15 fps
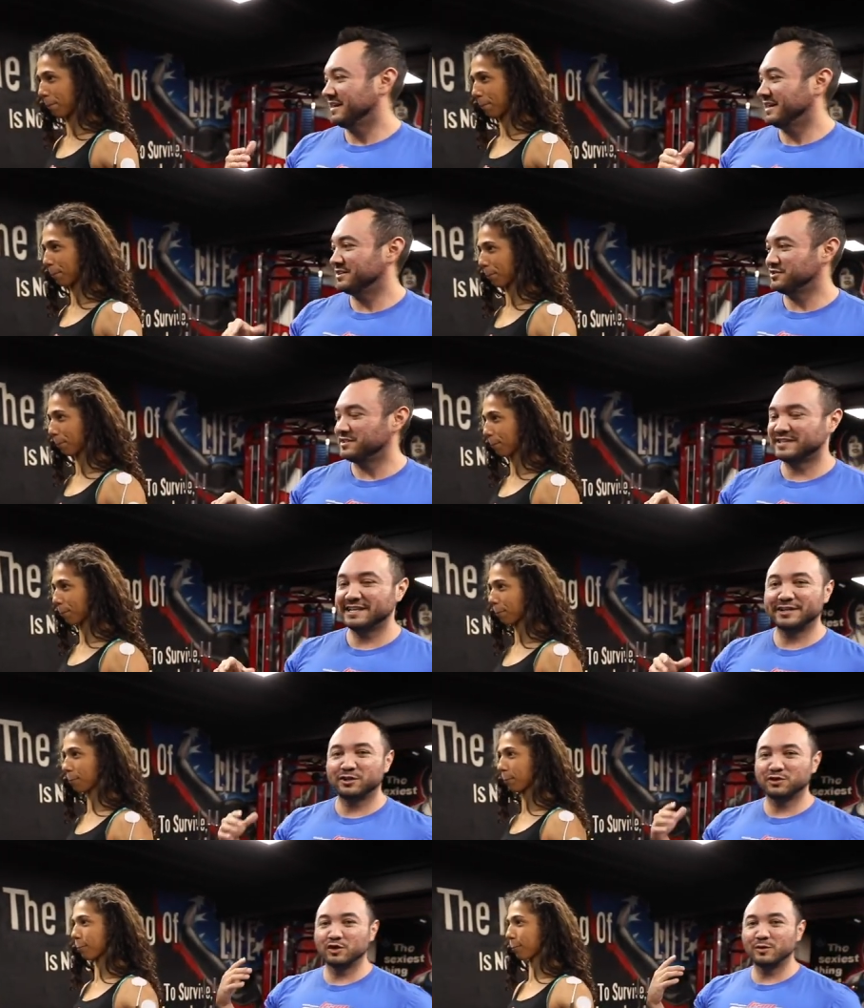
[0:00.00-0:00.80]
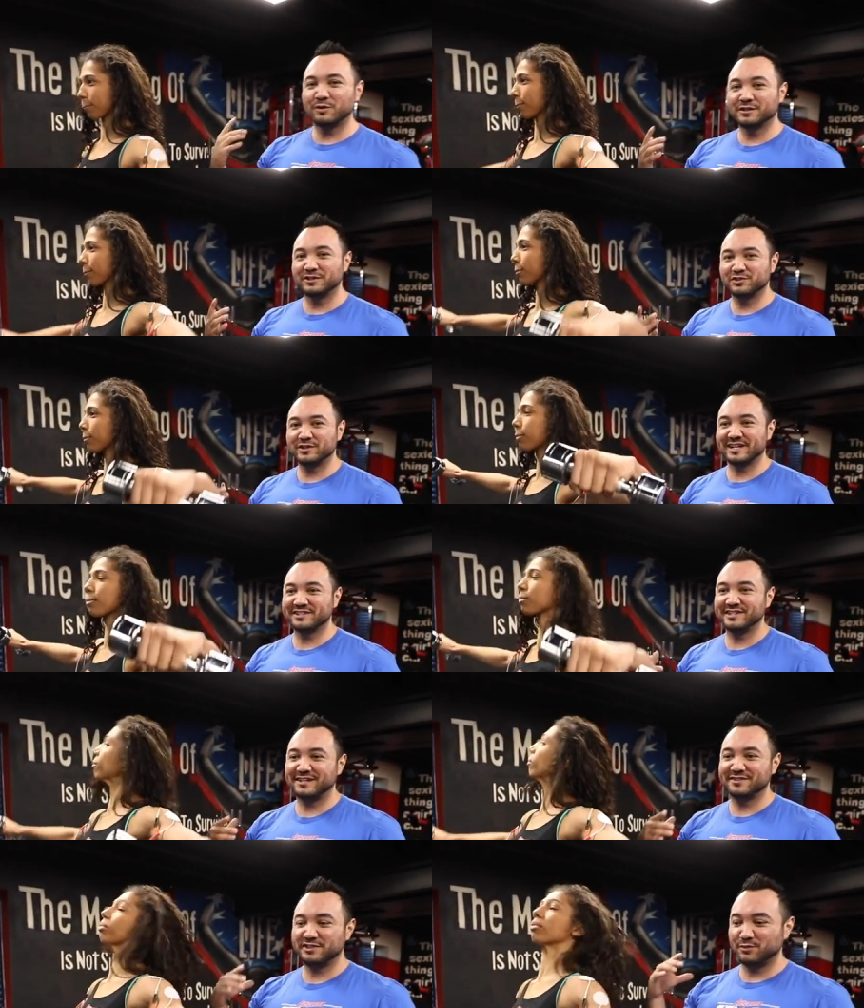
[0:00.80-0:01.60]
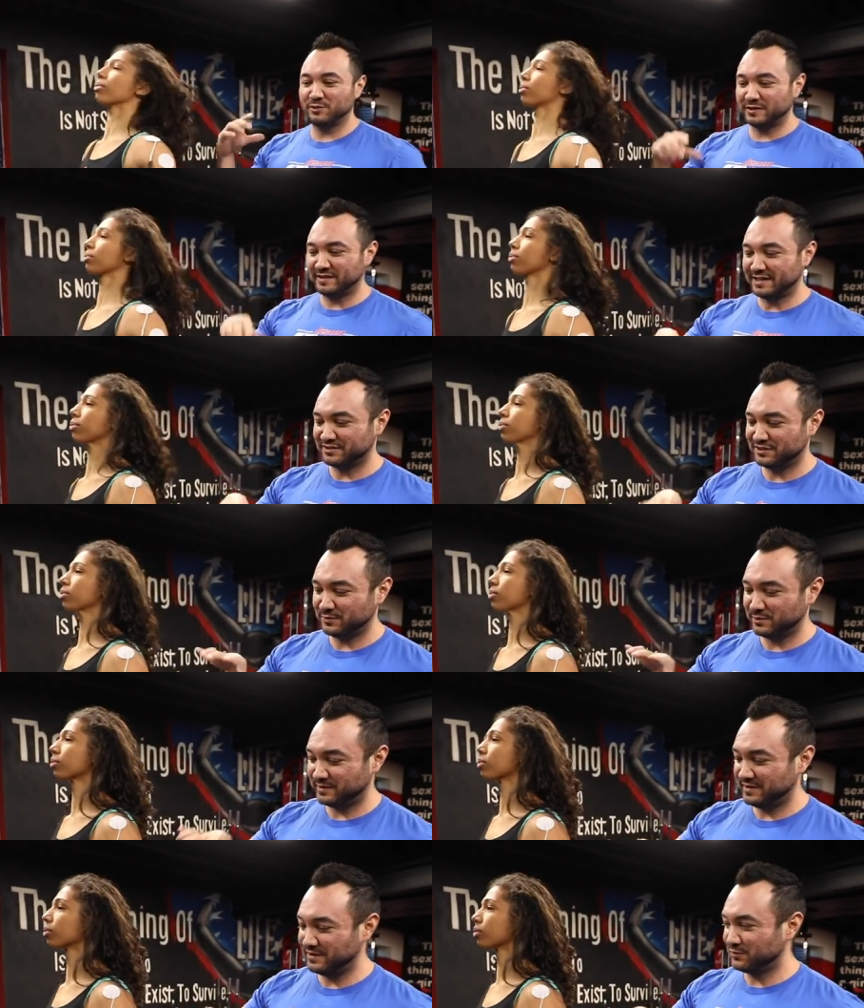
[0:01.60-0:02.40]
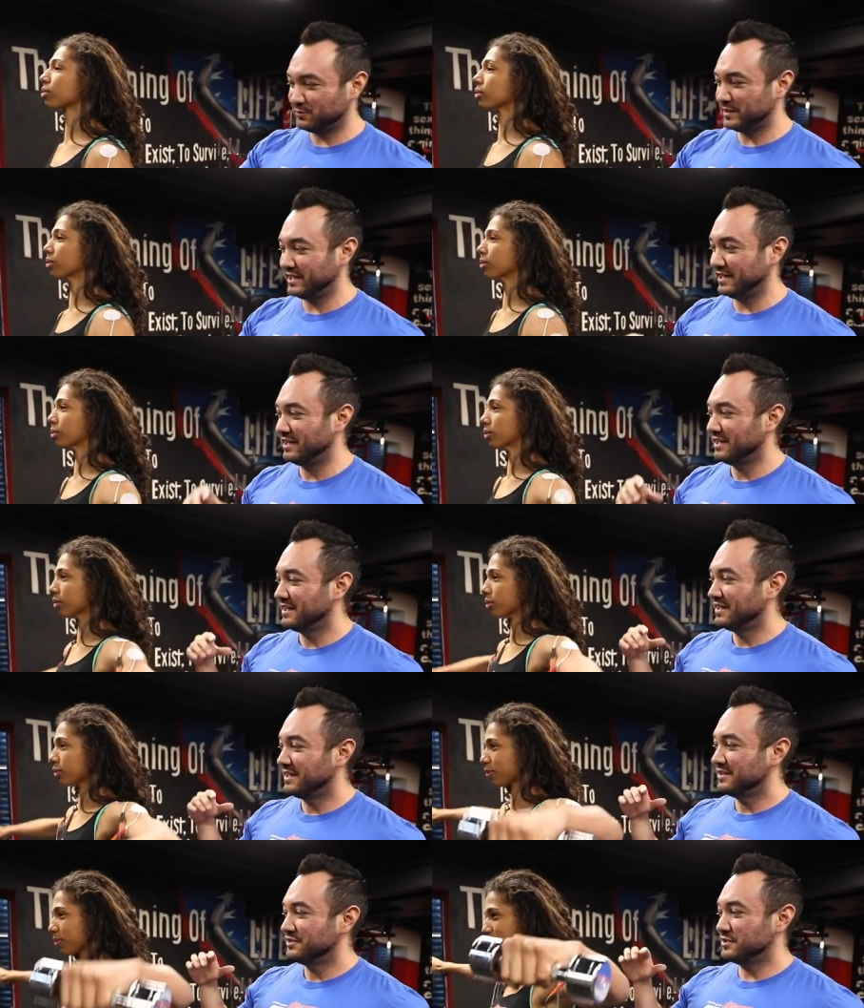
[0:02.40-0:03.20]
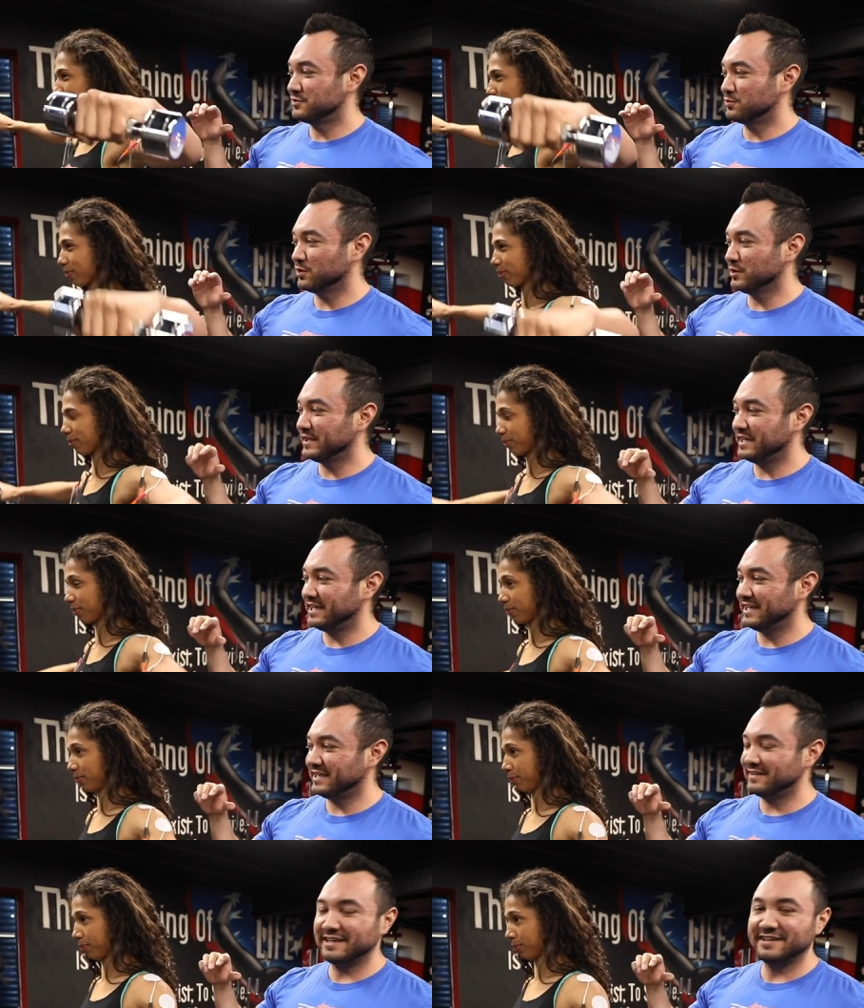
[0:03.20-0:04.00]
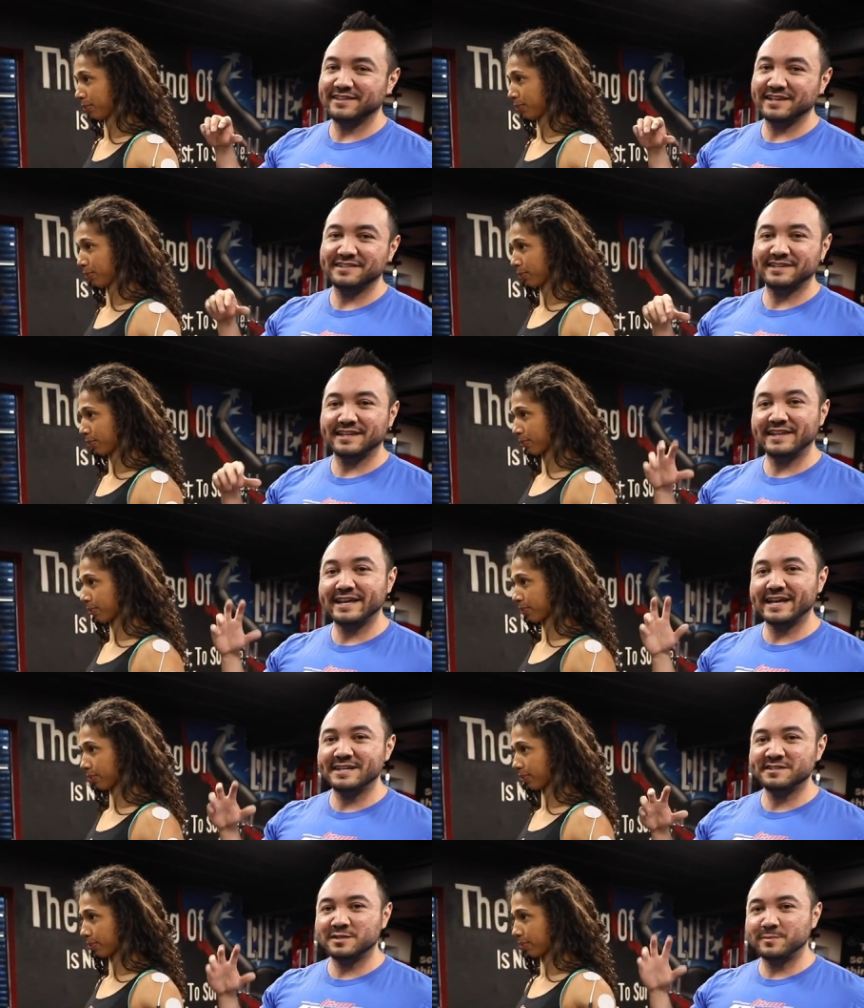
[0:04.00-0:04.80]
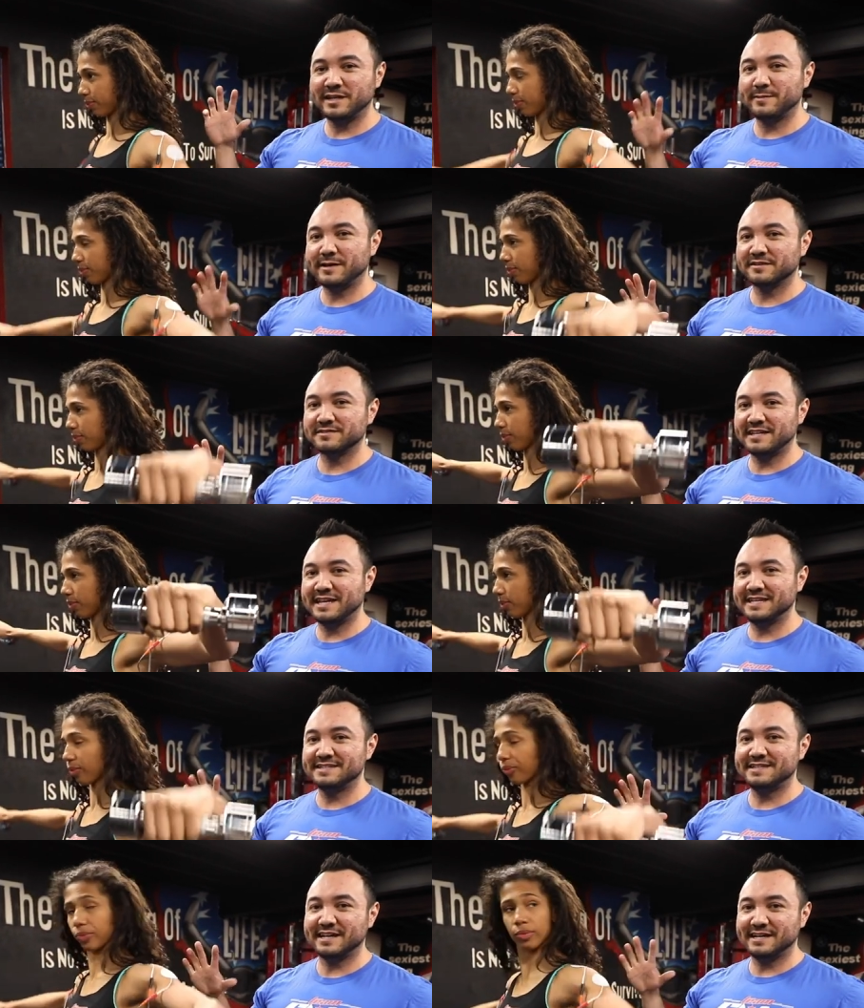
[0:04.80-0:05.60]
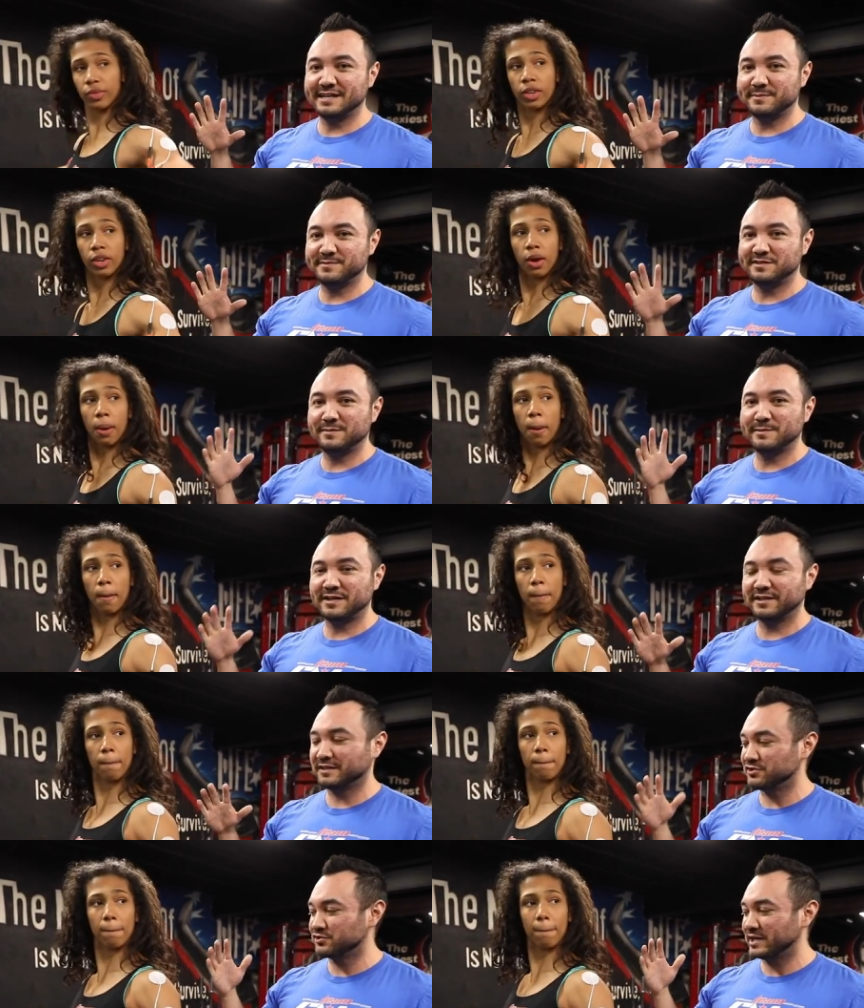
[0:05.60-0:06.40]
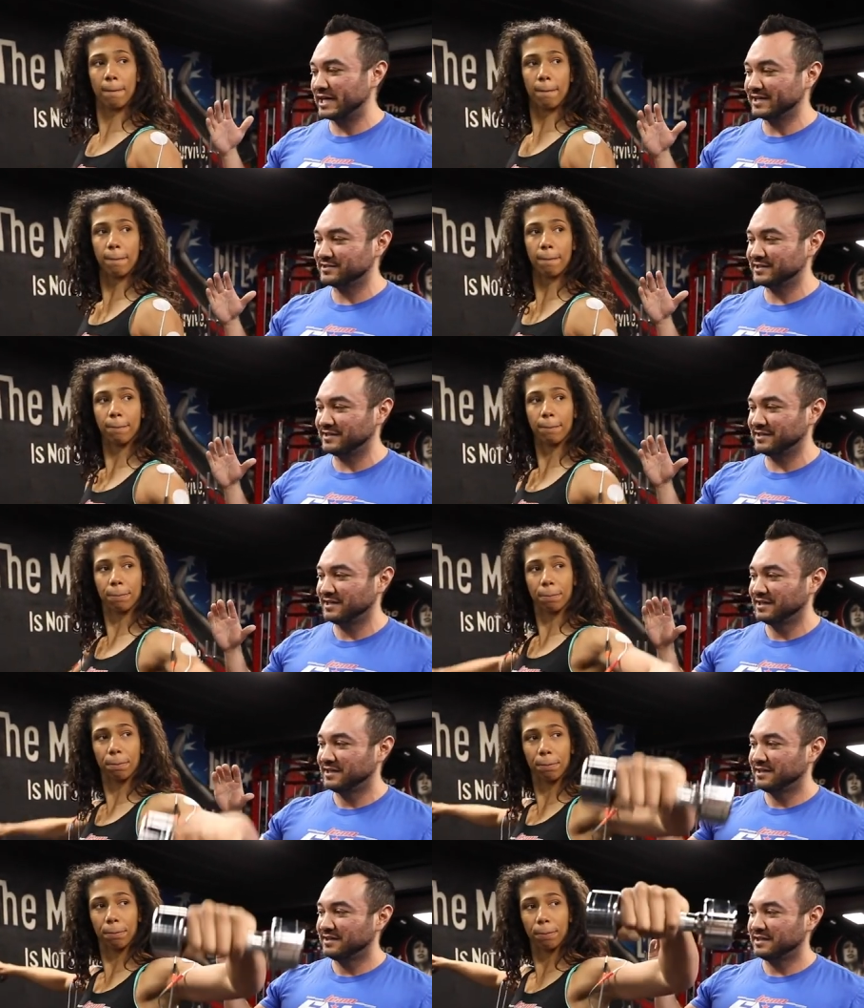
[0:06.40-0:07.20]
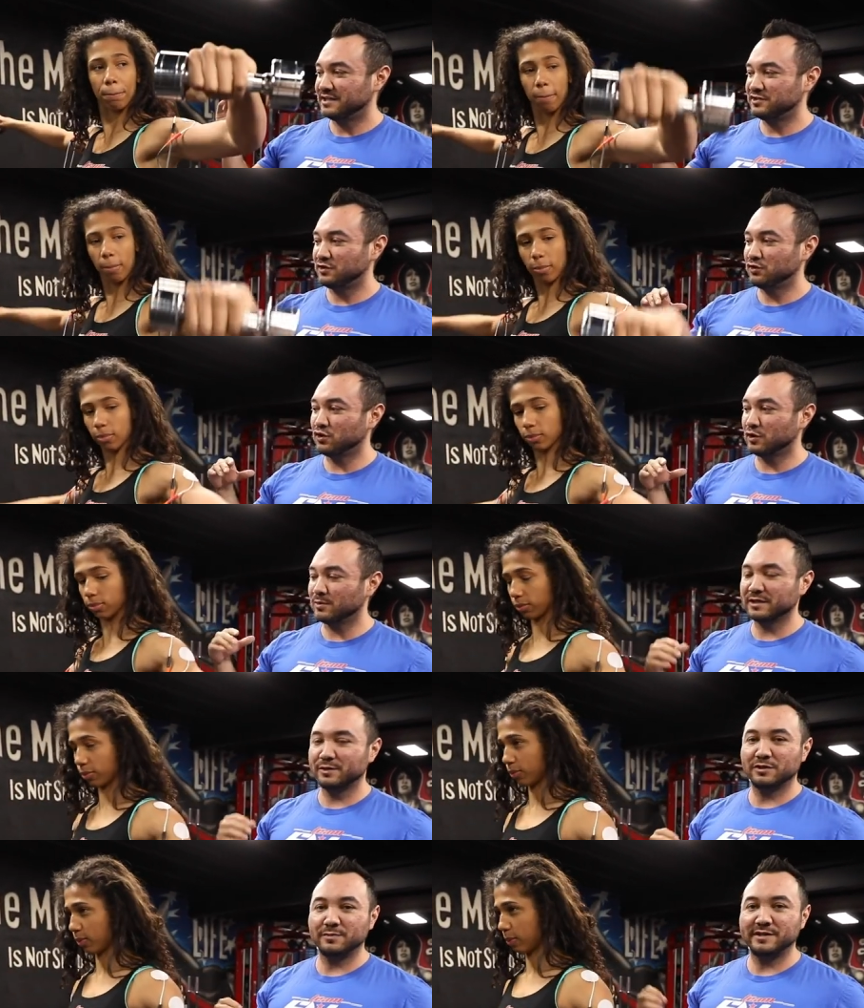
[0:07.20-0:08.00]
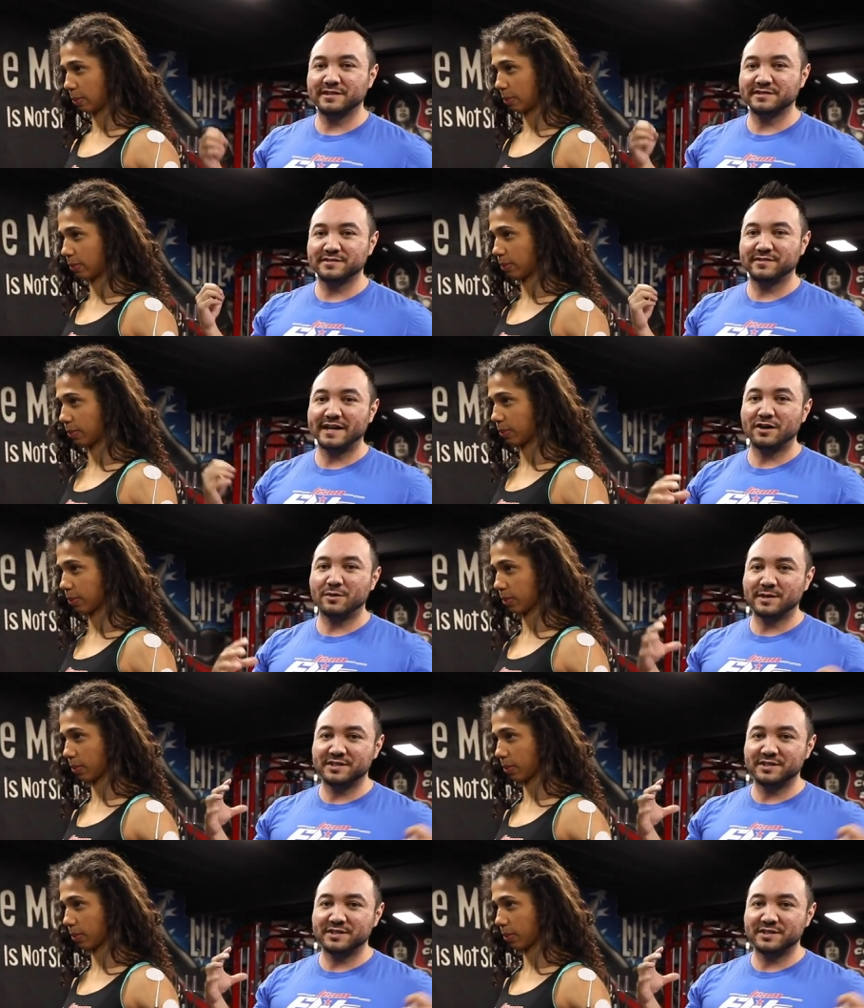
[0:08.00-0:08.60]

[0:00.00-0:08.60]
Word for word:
Speaker 1: and she's getting her normal contraction out of she would that she would this way, she's really getting, they, they say they estimate about ten times the amount of contraction that she normally would because of how